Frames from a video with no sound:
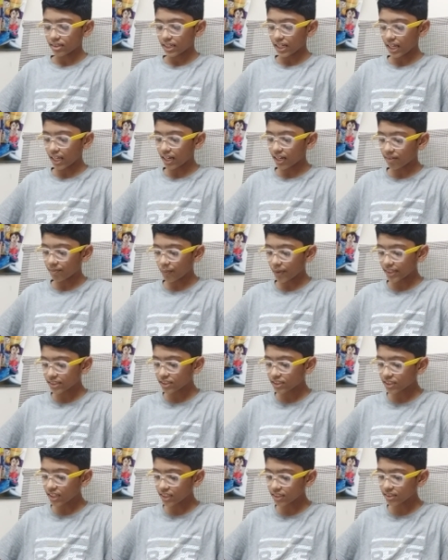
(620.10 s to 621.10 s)
in
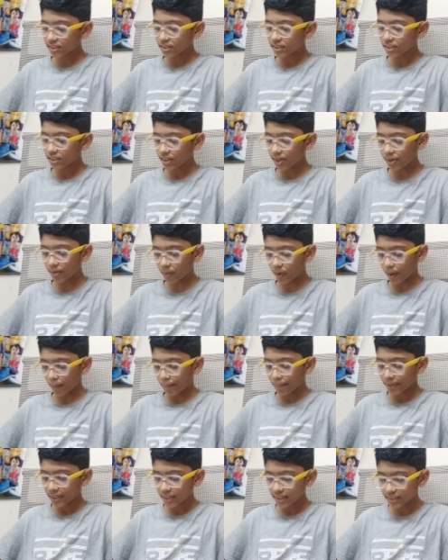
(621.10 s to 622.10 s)
Western Europe
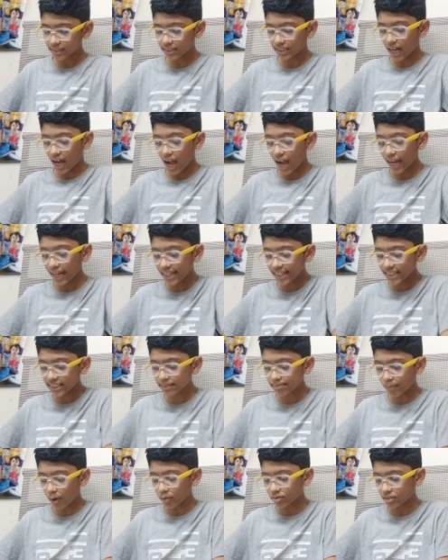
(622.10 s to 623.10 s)
is the highest
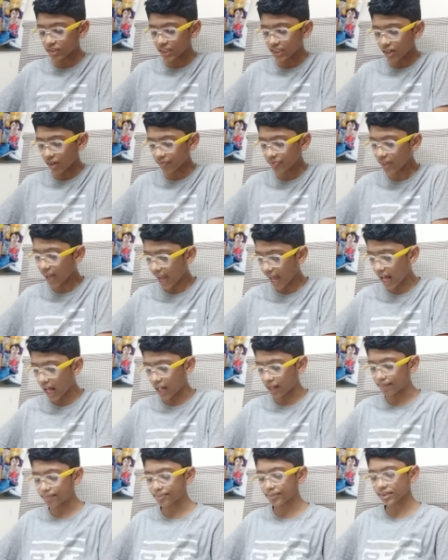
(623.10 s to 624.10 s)
mountain of the
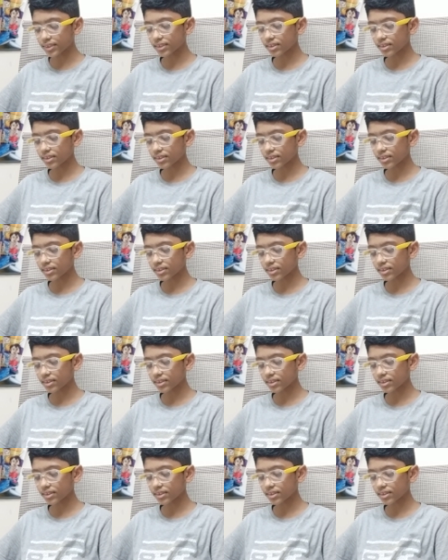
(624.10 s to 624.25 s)
Alps.